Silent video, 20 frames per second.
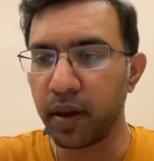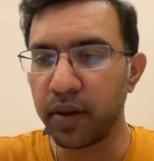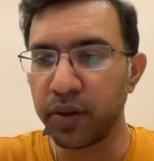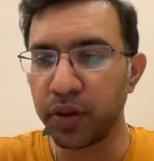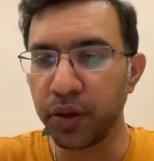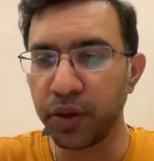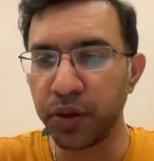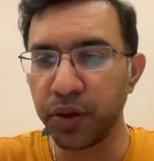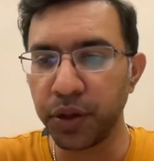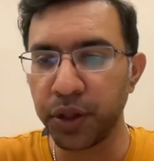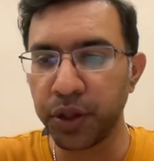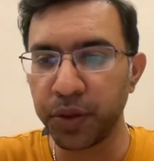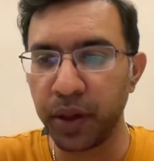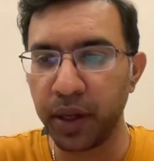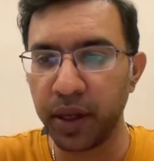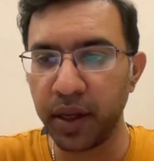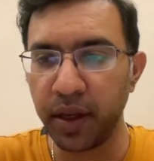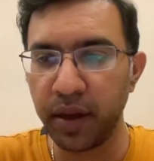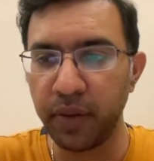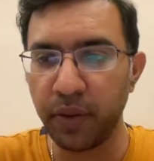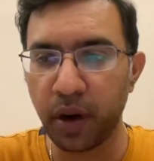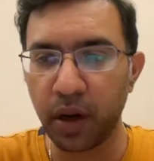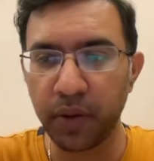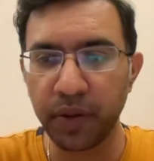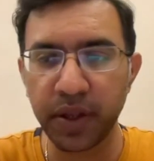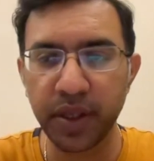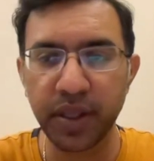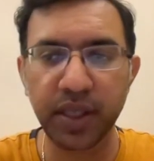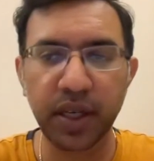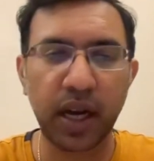So usually
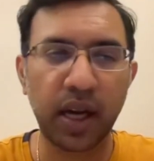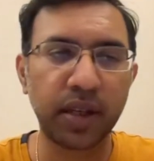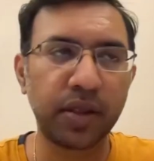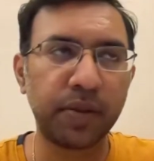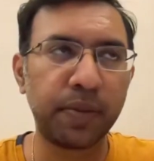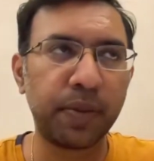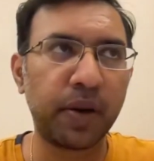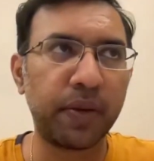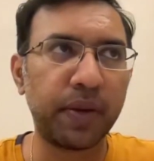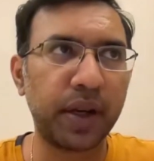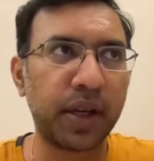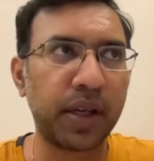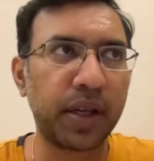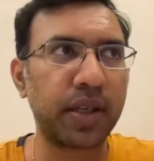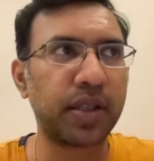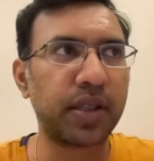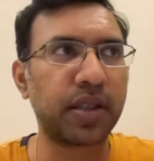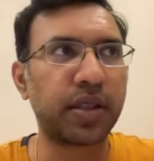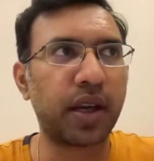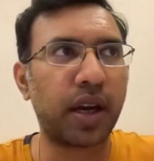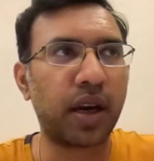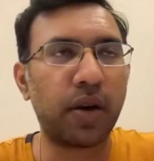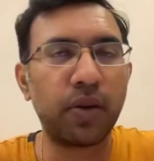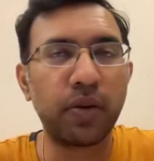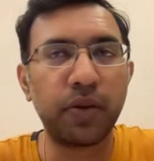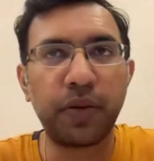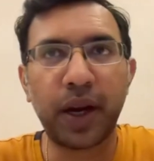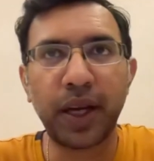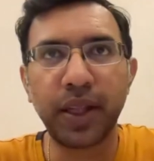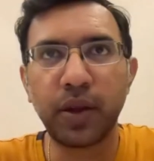what we charge, Bhavik, is
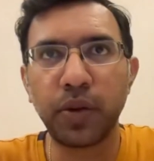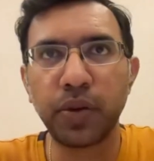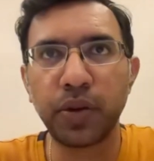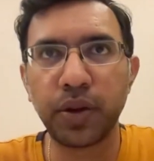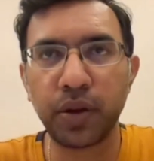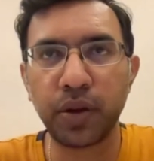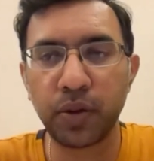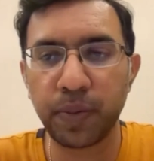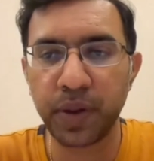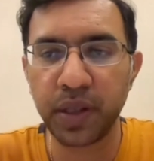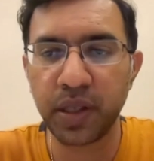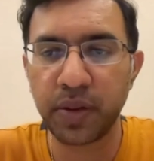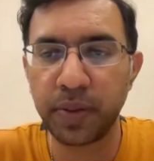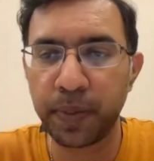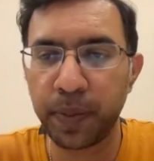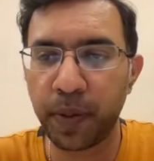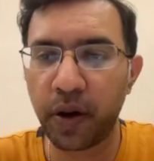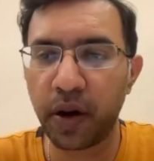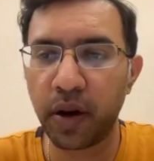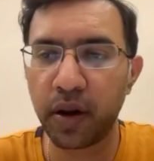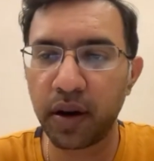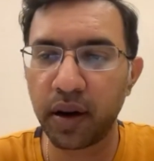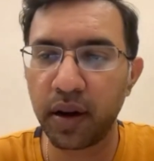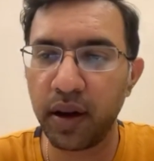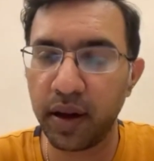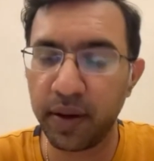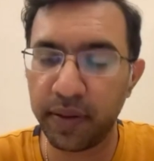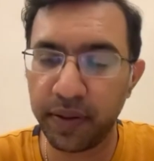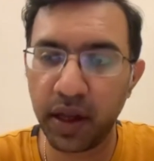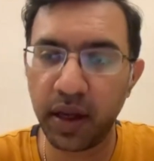around 5,000 rupees for
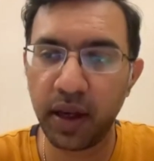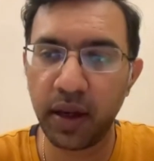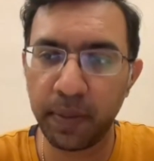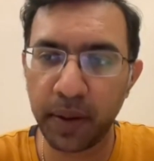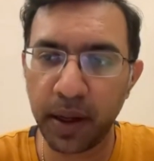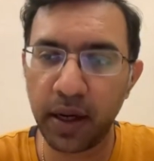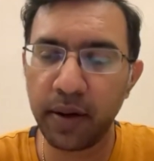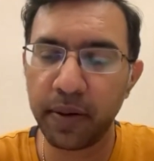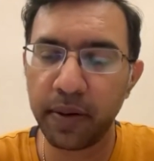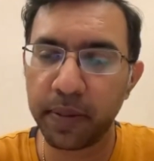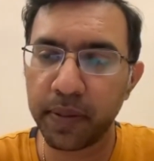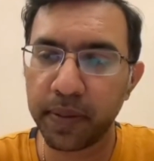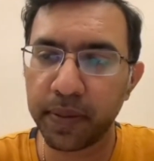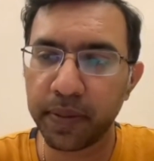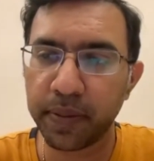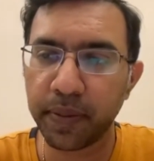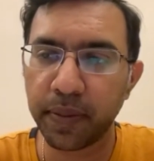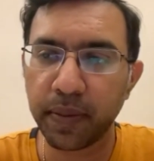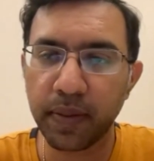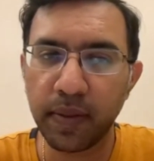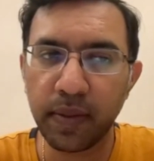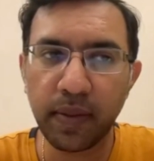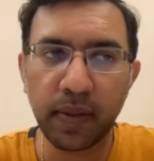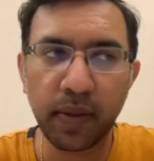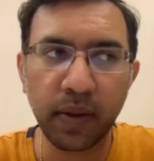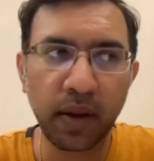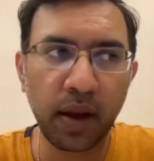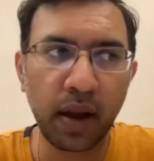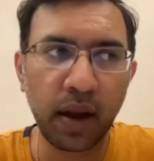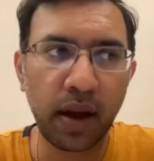every email.
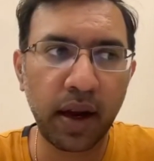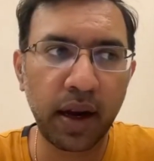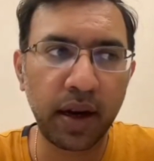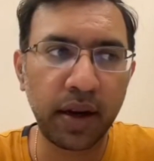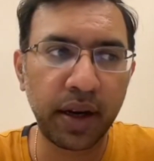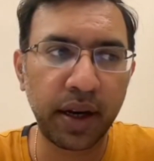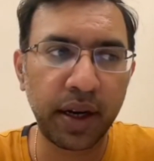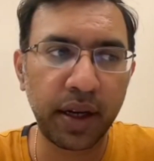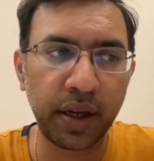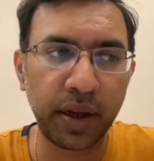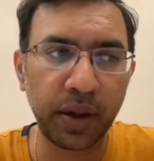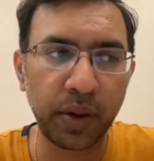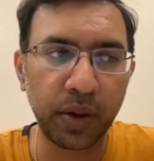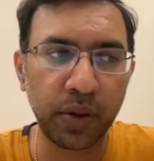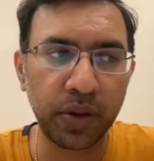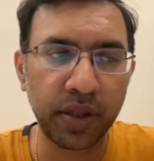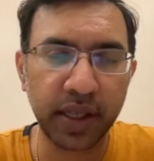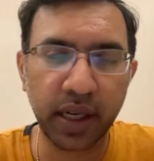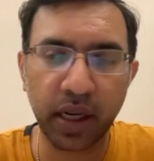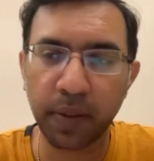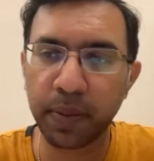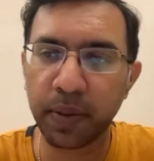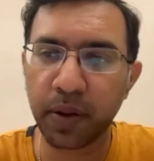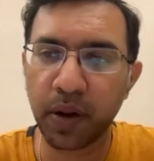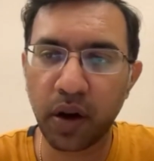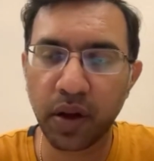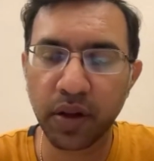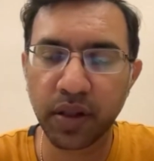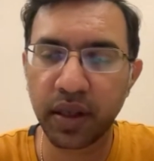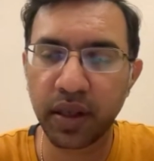And it includes setup
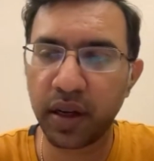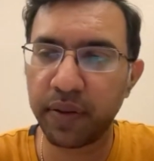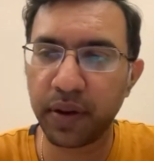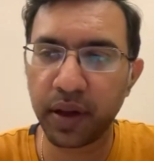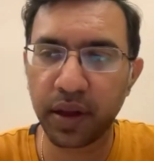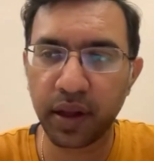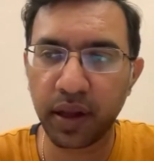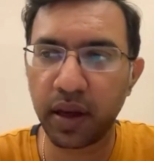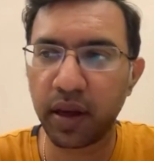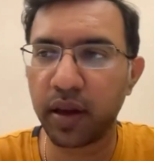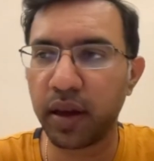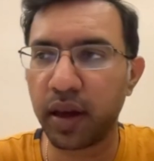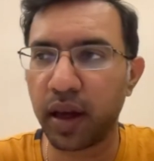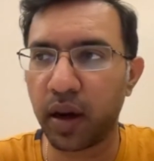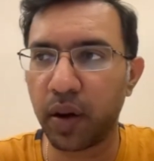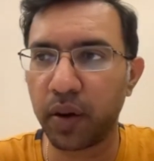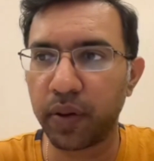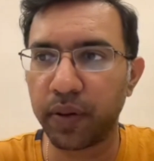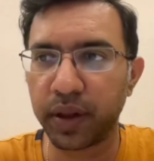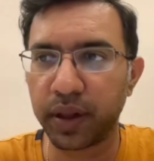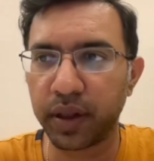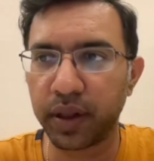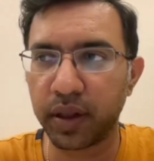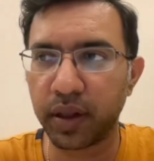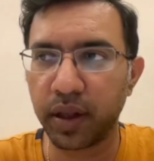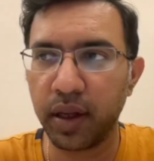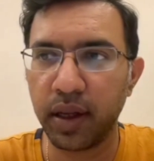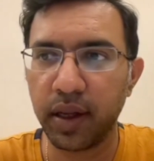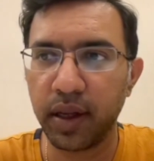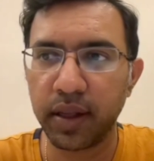cost and everything along with it,
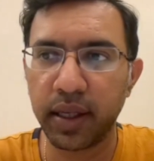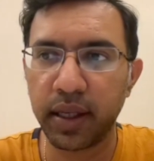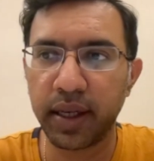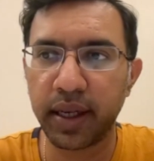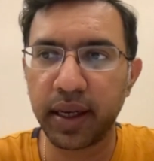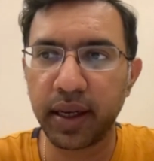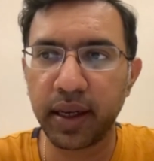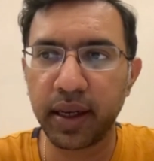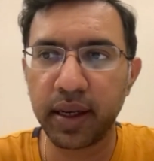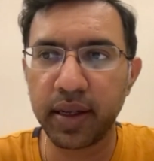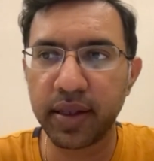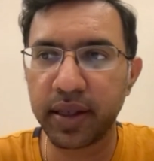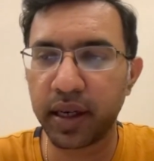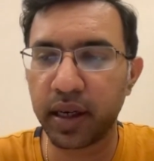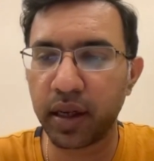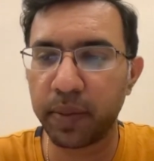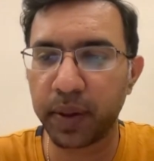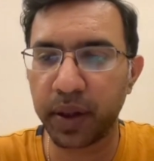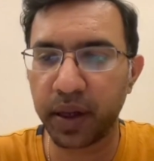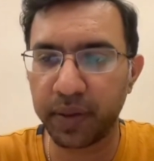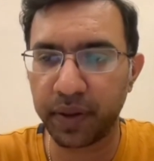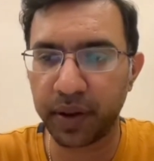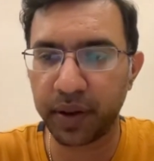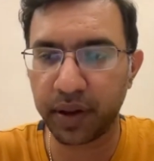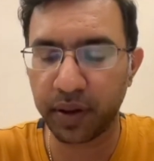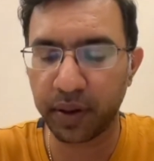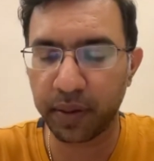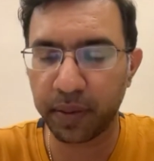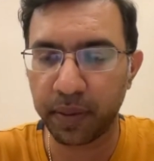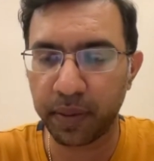the technical setup and
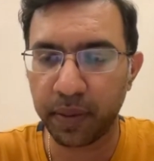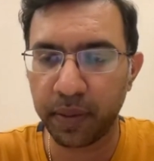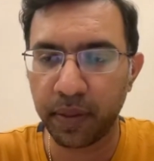everything.